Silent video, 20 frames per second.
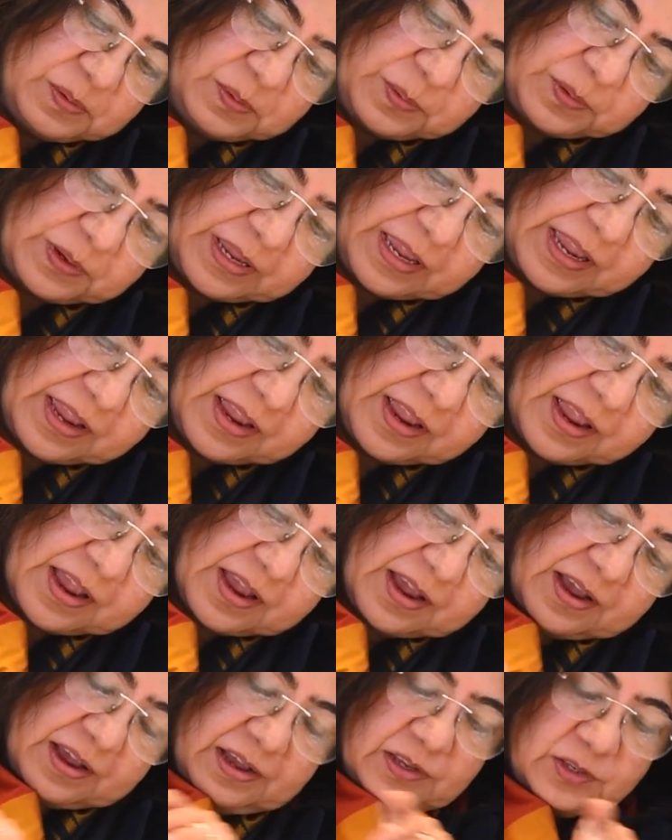Okay.
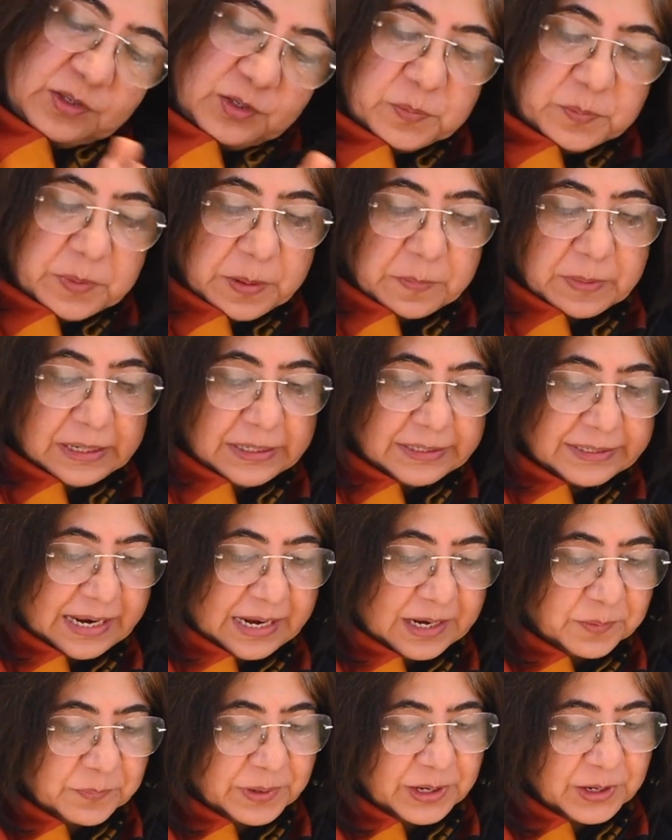So Mahipal,
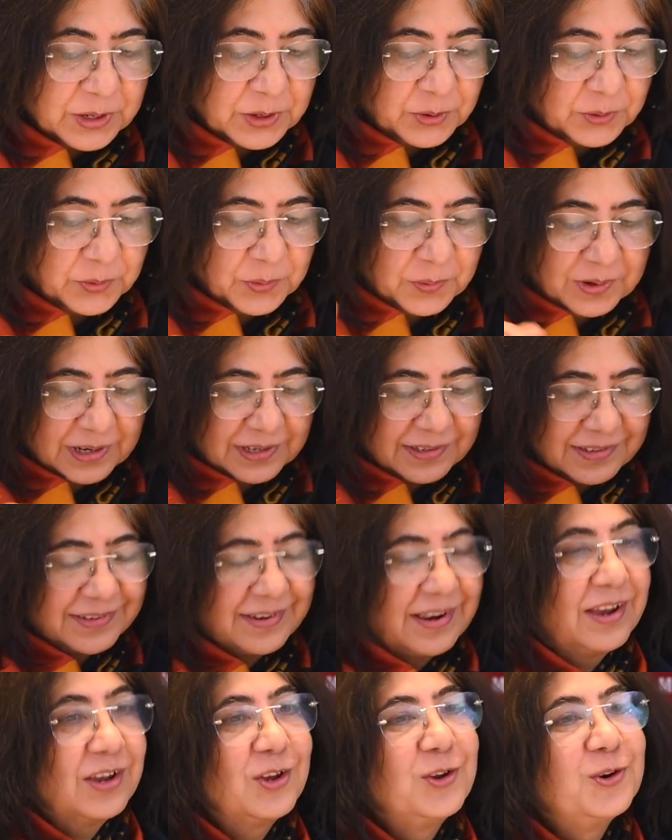tell me, you know, let's
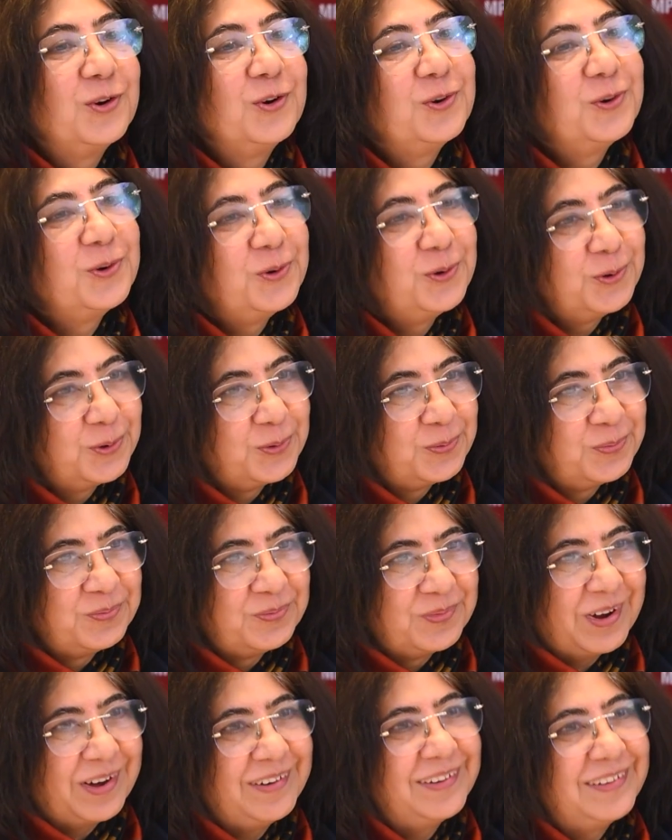take you to
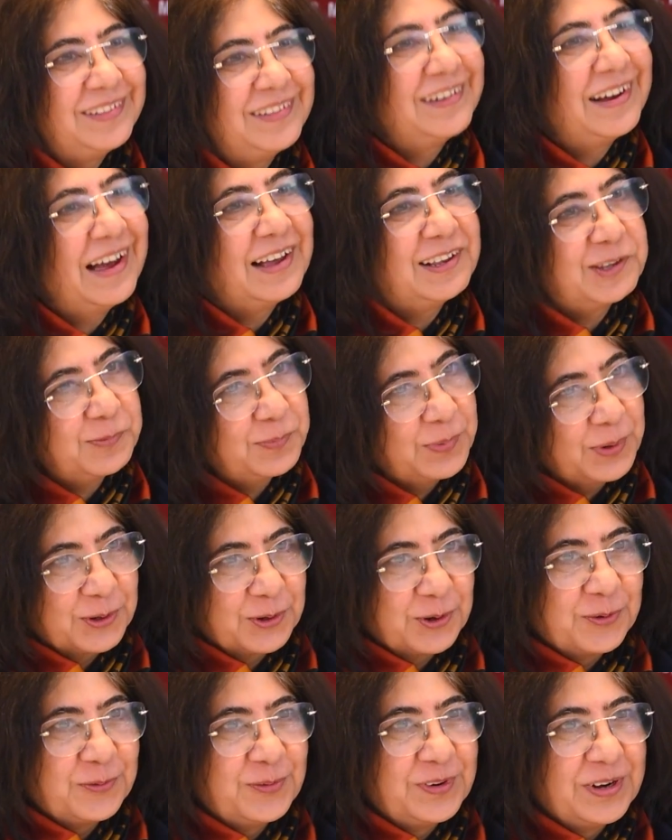another
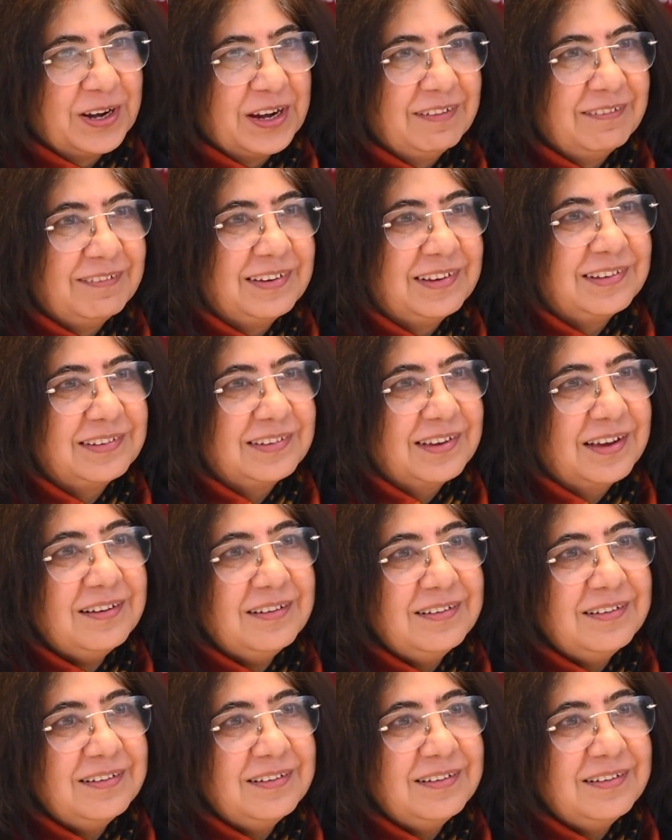aspect of railways, yeah?